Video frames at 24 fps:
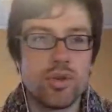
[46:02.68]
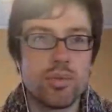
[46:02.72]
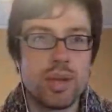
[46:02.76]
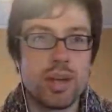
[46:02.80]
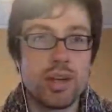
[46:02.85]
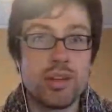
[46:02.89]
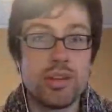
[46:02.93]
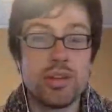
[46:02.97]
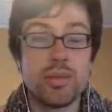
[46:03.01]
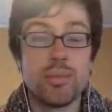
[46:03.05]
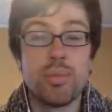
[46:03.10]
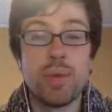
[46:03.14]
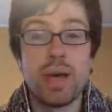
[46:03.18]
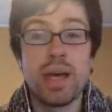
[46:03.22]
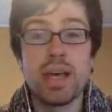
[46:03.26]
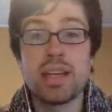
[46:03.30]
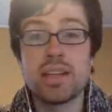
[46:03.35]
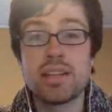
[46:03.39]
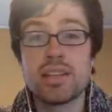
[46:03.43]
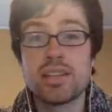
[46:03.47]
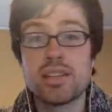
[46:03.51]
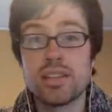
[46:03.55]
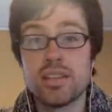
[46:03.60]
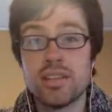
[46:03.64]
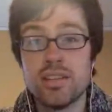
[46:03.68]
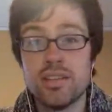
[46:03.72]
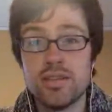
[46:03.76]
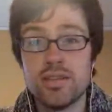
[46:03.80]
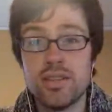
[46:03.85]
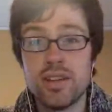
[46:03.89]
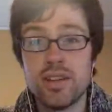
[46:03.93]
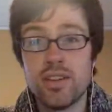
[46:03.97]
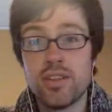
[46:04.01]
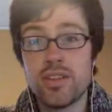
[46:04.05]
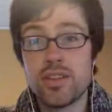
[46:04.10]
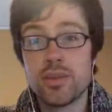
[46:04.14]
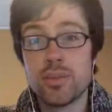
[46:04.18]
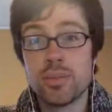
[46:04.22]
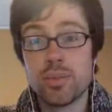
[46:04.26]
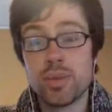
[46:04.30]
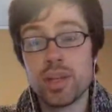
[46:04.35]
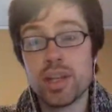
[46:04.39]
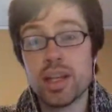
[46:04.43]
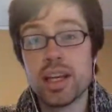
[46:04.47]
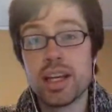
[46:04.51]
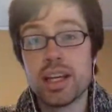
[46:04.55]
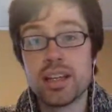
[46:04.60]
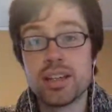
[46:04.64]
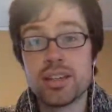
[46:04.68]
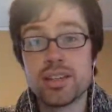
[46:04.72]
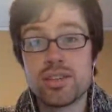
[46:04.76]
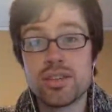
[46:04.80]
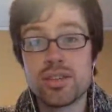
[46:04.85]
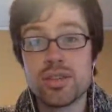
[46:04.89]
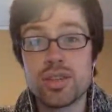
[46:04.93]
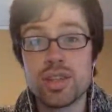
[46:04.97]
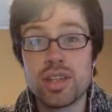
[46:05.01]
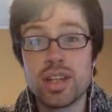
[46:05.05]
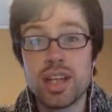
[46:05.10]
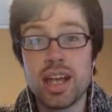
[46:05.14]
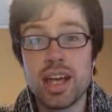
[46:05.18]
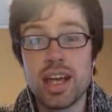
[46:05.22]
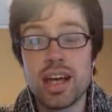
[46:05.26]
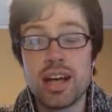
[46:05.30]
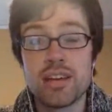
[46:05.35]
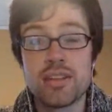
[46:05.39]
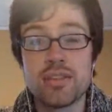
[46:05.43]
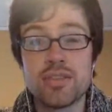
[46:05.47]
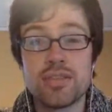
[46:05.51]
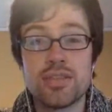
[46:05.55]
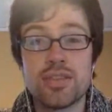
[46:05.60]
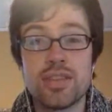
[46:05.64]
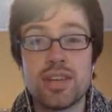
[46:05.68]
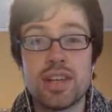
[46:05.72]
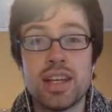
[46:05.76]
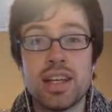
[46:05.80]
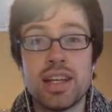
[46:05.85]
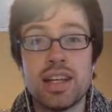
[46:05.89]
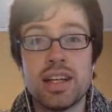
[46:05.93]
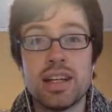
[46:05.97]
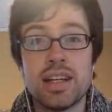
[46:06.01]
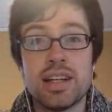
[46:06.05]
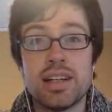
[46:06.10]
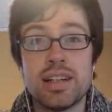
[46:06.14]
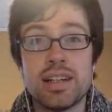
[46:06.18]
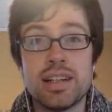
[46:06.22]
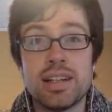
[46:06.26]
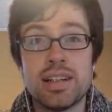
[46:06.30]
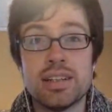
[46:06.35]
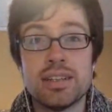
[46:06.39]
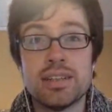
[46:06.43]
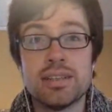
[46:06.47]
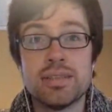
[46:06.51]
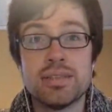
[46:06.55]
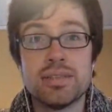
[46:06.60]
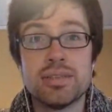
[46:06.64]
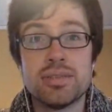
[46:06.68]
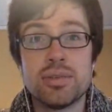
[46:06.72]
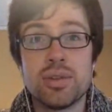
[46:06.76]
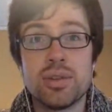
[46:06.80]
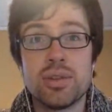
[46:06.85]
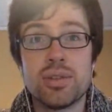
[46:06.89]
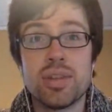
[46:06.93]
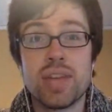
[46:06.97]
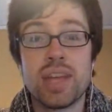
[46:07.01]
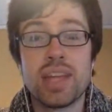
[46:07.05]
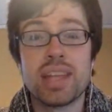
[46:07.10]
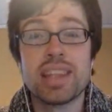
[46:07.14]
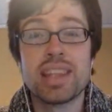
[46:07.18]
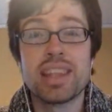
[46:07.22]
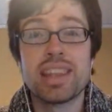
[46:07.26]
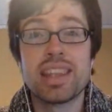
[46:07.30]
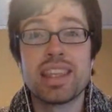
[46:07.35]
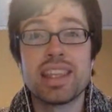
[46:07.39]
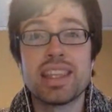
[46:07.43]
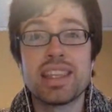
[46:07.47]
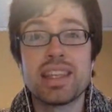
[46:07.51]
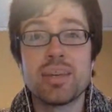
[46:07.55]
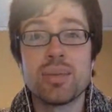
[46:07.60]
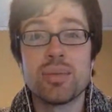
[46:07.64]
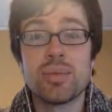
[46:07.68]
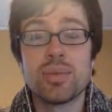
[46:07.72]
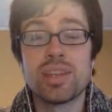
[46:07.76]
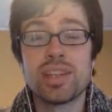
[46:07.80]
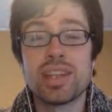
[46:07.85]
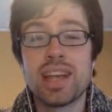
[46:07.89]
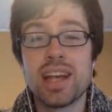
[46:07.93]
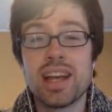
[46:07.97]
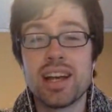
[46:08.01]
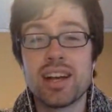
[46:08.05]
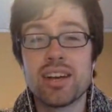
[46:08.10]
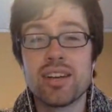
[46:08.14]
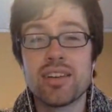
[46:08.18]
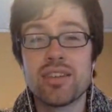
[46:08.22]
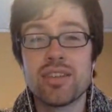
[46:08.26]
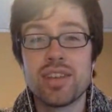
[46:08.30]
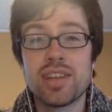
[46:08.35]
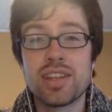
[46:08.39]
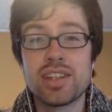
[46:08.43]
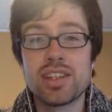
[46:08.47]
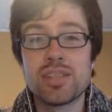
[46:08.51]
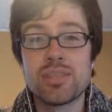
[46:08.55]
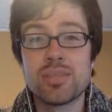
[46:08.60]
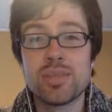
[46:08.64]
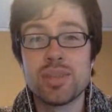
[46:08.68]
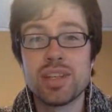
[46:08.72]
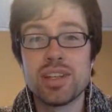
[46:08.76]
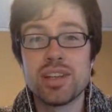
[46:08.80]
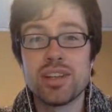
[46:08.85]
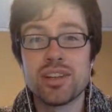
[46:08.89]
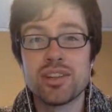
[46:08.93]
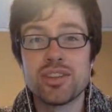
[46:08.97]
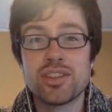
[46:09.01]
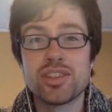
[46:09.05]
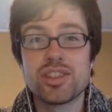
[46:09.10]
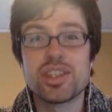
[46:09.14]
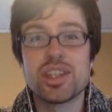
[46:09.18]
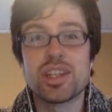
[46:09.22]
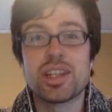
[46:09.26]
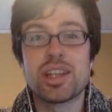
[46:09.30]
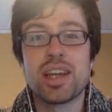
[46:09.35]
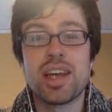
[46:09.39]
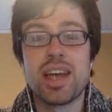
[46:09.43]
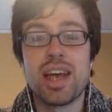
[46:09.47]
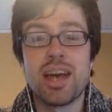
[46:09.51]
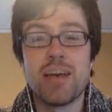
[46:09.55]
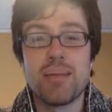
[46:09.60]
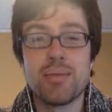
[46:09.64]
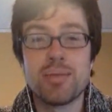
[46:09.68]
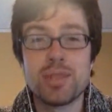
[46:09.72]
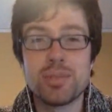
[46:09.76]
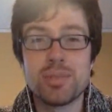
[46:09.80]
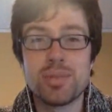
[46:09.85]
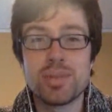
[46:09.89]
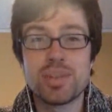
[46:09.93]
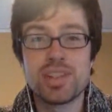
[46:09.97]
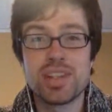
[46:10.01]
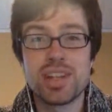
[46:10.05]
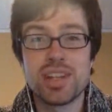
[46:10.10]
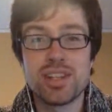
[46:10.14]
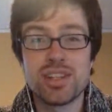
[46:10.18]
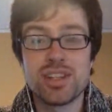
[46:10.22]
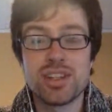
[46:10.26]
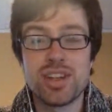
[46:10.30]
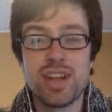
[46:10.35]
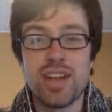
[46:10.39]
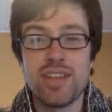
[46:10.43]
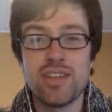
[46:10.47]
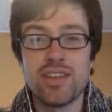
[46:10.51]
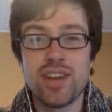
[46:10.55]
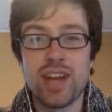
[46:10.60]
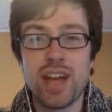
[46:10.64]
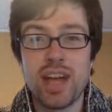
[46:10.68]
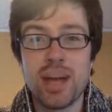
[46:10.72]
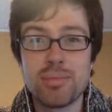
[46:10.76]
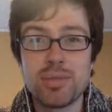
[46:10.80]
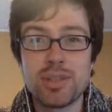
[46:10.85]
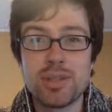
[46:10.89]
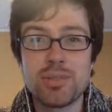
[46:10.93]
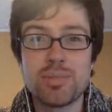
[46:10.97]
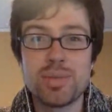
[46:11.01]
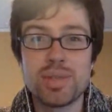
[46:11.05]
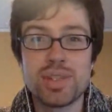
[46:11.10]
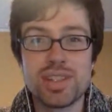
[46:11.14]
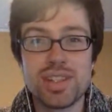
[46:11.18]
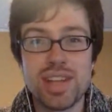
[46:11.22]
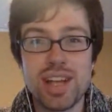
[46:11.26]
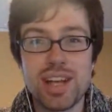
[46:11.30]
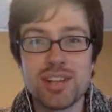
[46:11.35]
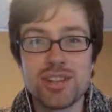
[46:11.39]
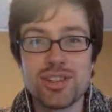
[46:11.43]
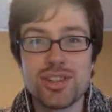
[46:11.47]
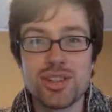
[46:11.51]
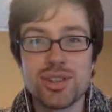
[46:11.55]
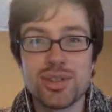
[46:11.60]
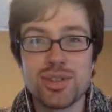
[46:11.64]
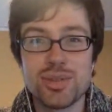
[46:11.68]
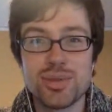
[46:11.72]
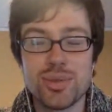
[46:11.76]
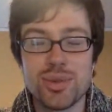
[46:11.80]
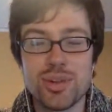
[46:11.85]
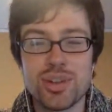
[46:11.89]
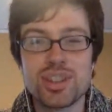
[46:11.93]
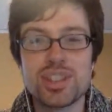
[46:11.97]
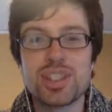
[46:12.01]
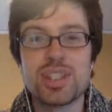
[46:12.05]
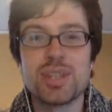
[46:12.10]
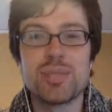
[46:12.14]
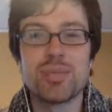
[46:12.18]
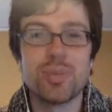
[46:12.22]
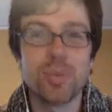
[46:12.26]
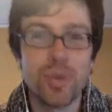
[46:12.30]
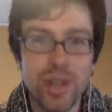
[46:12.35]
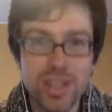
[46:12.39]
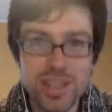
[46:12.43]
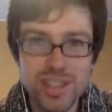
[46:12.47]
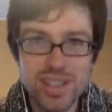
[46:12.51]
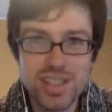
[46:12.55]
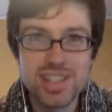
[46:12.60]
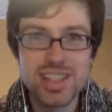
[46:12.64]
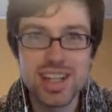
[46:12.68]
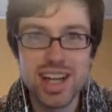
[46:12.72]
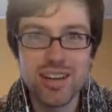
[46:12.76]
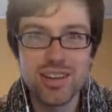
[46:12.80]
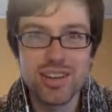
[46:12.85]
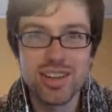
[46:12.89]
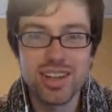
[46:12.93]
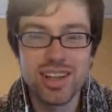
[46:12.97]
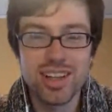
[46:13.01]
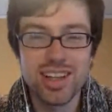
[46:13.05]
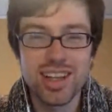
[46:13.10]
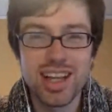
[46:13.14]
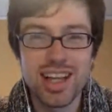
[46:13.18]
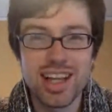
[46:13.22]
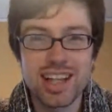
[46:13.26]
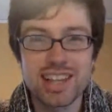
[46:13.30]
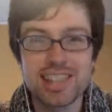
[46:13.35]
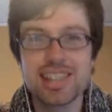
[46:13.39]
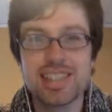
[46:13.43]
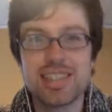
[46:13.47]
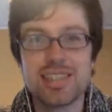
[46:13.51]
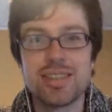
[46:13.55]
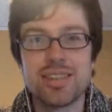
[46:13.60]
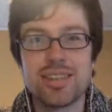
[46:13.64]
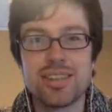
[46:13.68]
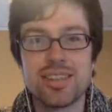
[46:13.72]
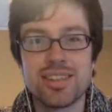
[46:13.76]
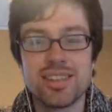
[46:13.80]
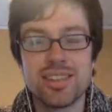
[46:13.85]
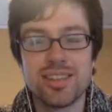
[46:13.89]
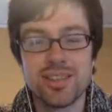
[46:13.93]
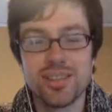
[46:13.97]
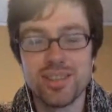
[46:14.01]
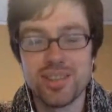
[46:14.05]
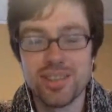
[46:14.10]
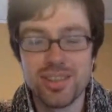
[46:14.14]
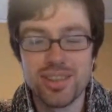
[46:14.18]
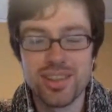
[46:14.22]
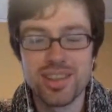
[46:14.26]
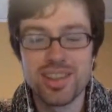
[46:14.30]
more about the pace of the play, because you can have like the thing that really aggravates me are just like empty possession after empty possession, where a team runs down the clock to the